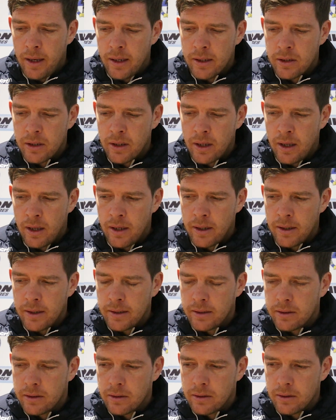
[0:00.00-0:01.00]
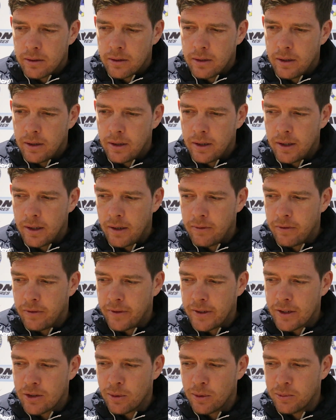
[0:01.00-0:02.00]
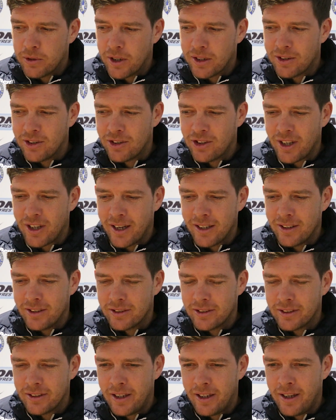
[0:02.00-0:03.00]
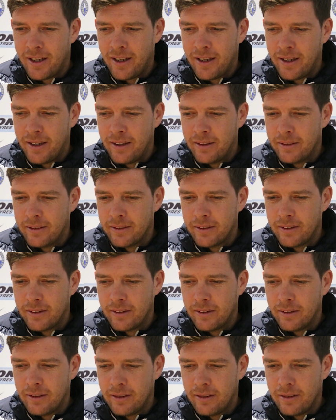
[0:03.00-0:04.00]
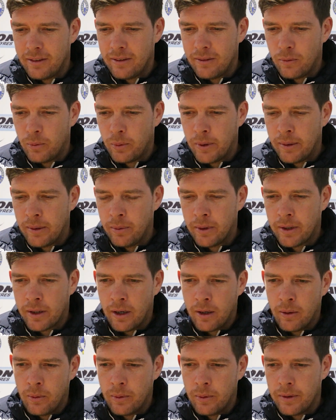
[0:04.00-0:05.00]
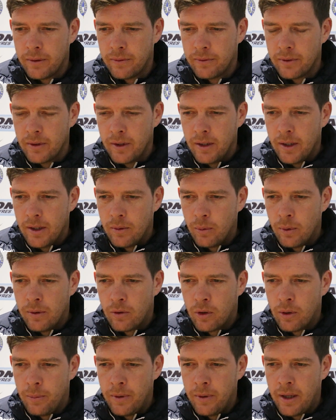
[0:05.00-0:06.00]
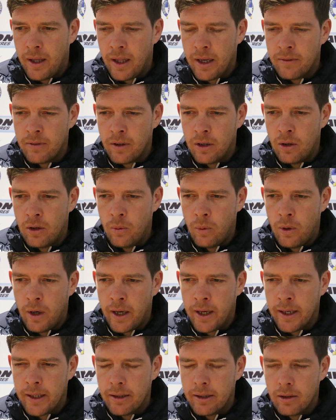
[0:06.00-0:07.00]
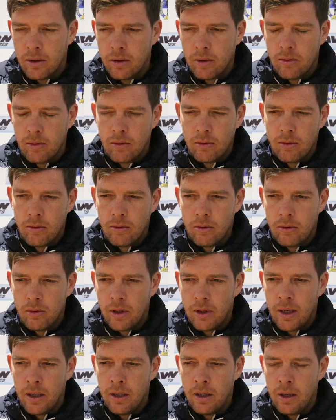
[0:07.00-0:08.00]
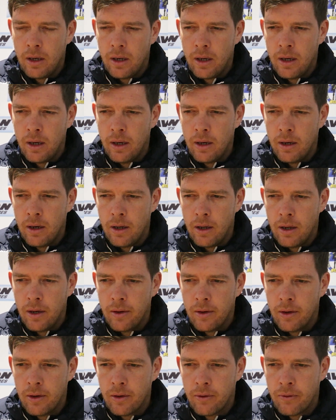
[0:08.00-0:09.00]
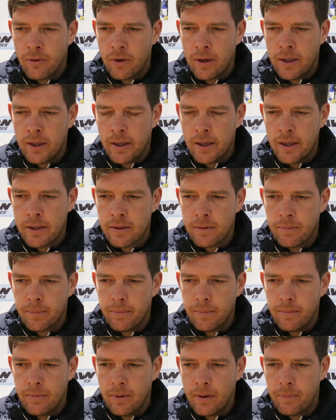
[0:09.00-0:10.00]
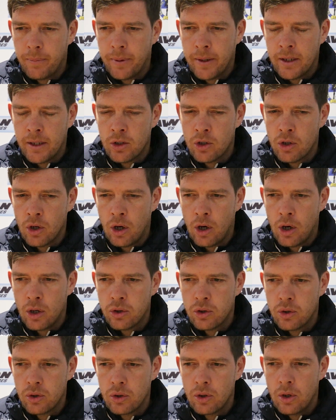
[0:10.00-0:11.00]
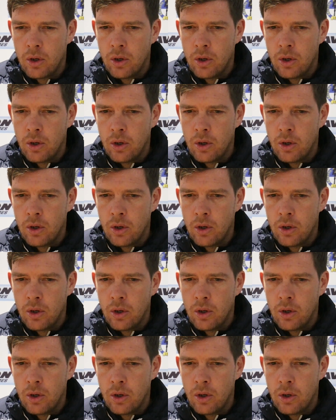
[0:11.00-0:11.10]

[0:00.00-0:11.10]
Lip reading: Listen, everything's subject to change. And the way we go, we've come a hell of a long way in the 3 years I've been in charge.